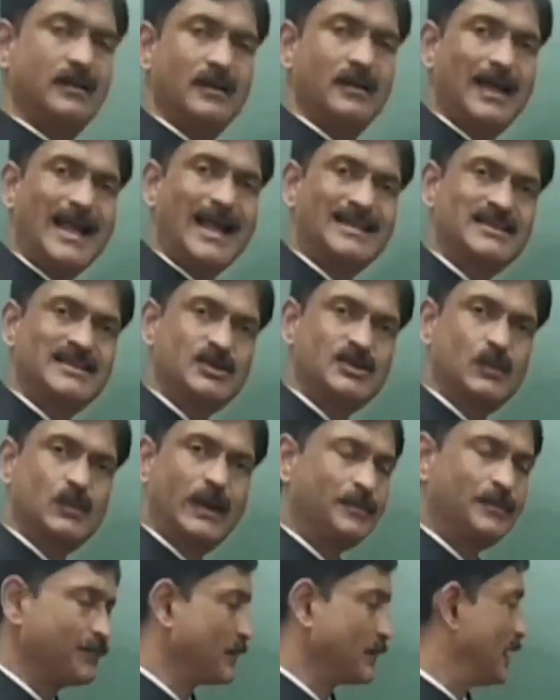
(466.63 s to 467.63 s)
x
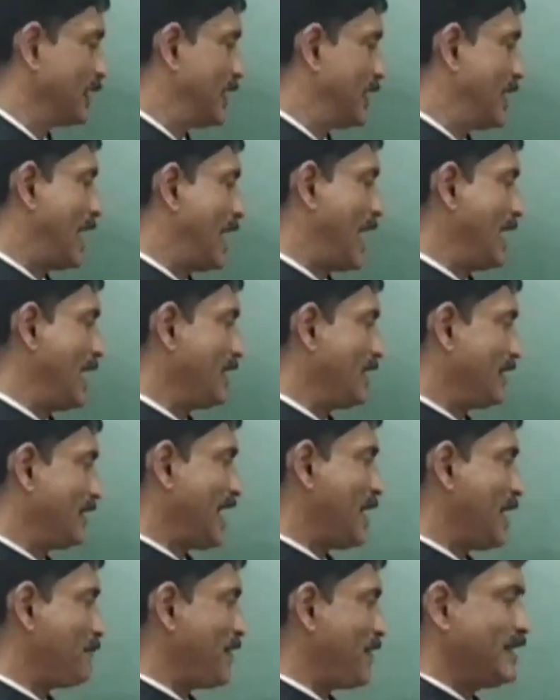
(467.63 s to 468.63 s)
square, and
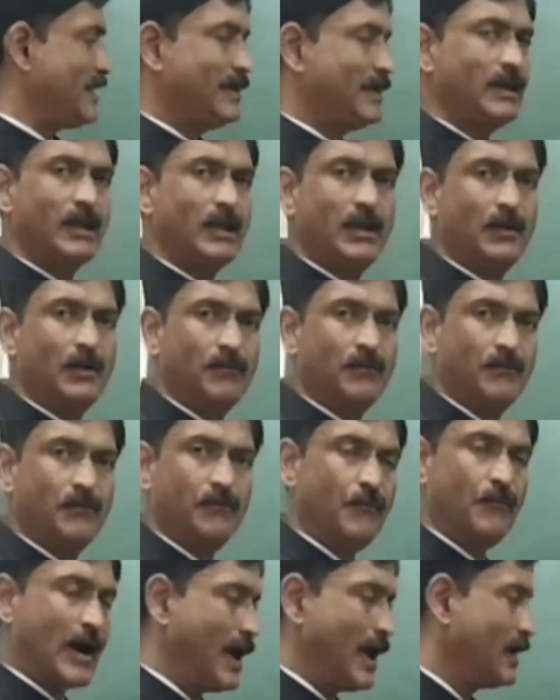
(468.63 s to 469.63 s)

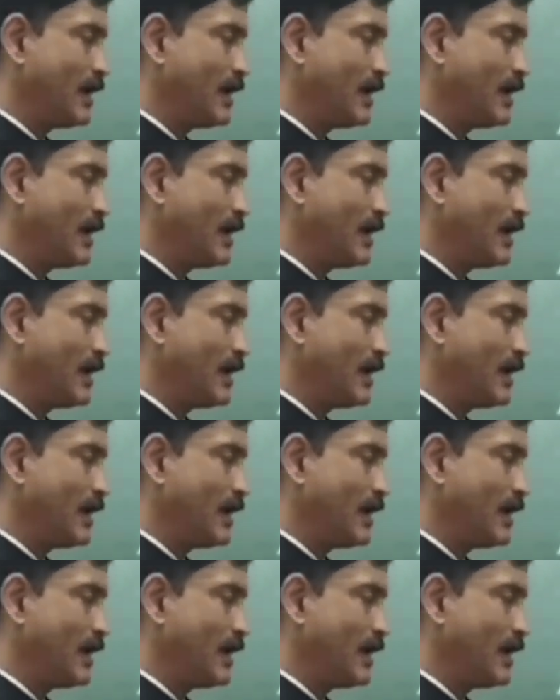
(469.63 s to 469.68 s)
AP, y.